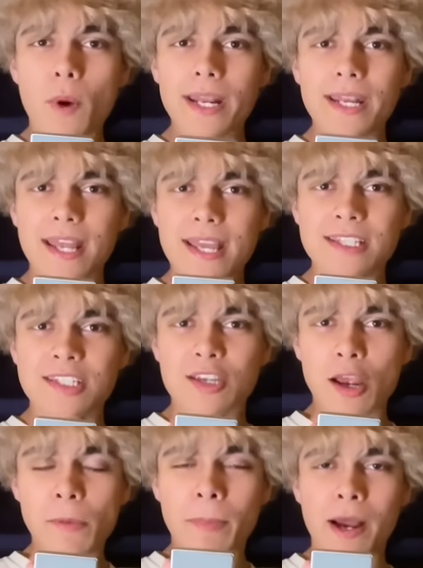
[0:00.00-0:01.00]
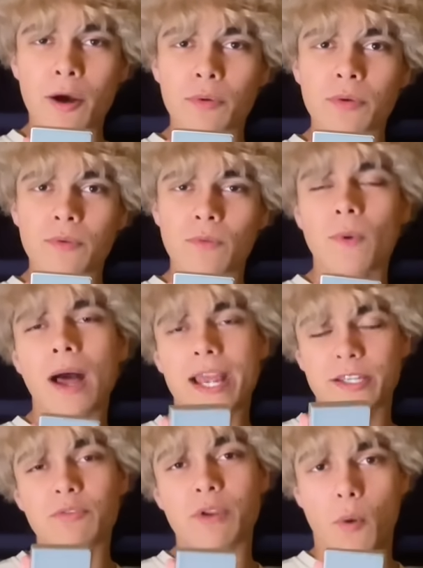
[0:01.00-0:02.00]
it is about. Well, I
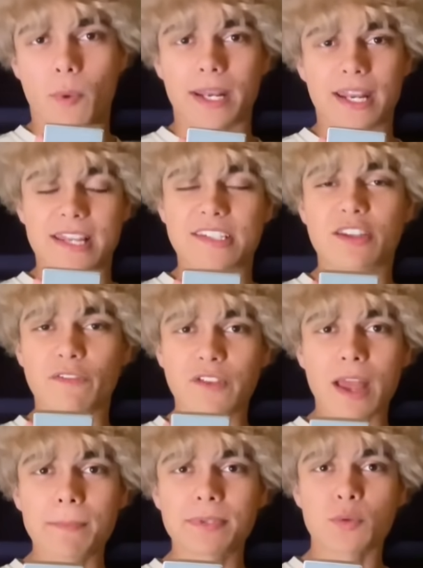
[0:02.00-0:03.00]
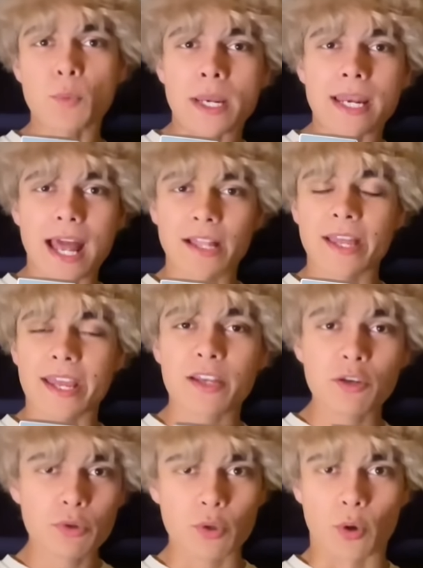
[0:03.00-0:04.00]
do know what it is. The flight between LA and
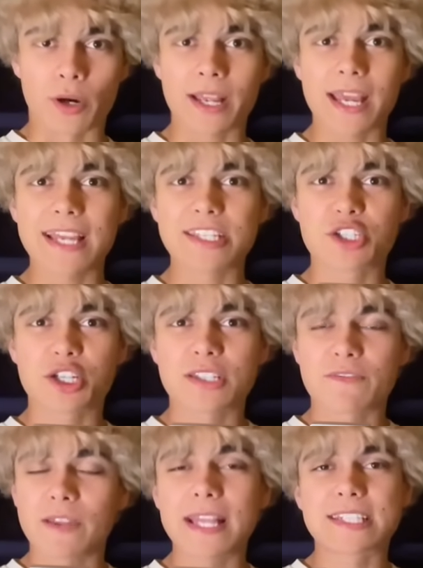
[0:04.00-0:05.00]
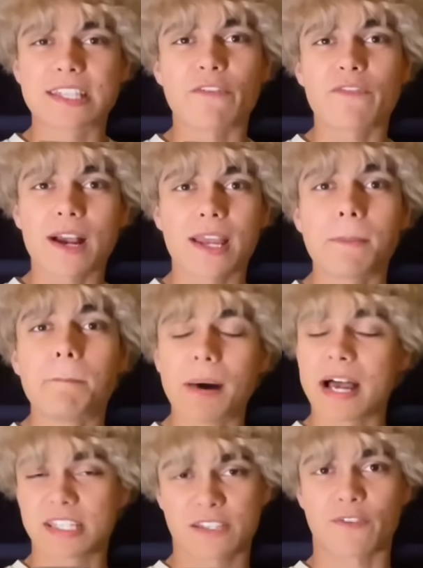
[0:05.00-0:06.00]
New York is it's the fucking
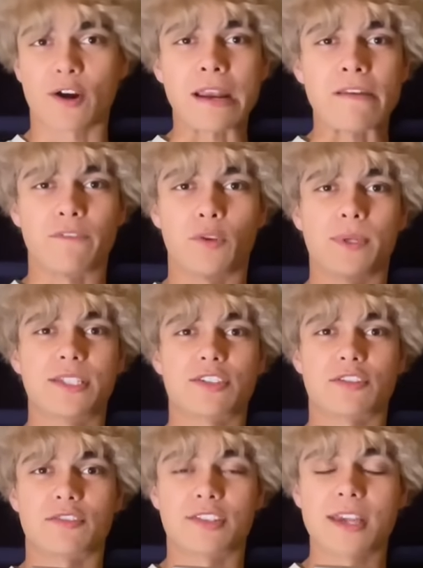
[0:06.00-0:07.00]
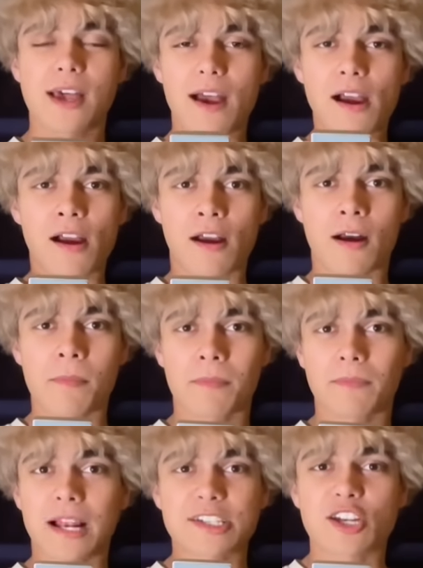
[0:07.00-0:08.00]
bus for influencers.
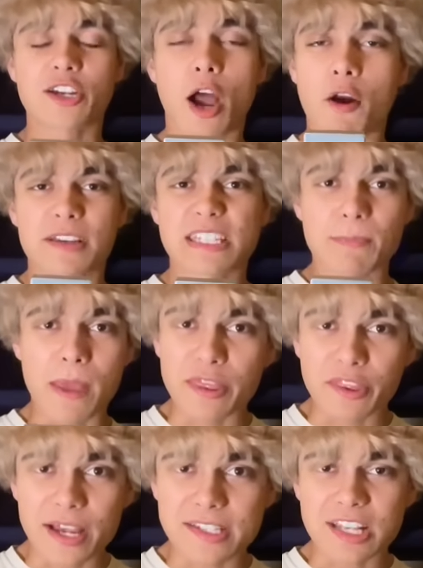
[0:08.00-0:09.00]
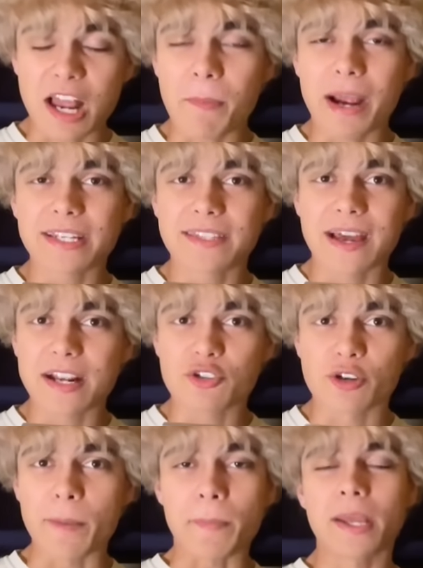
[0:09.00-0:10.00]
I saw Nara Smith last time I did that
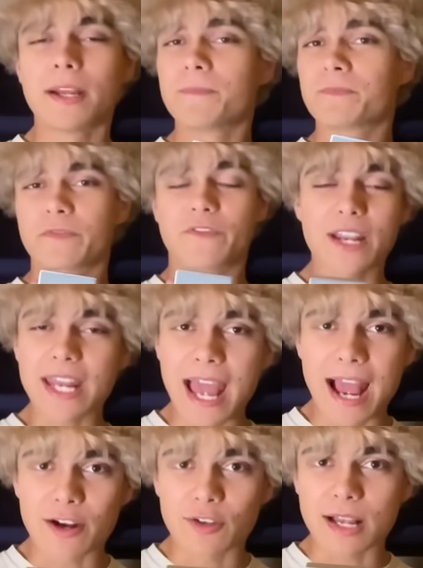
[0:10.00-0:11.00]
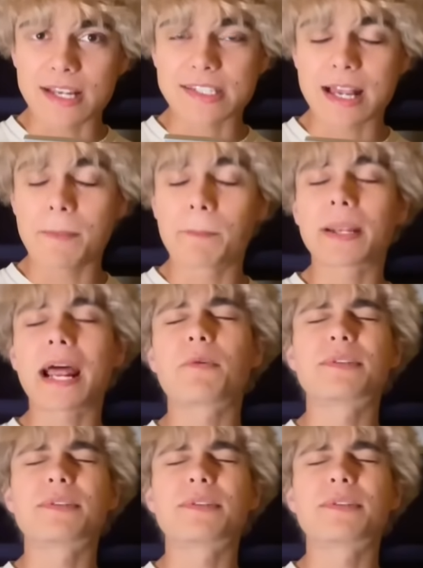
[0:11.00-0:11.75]
trip, Vinny Hacker last time, but I was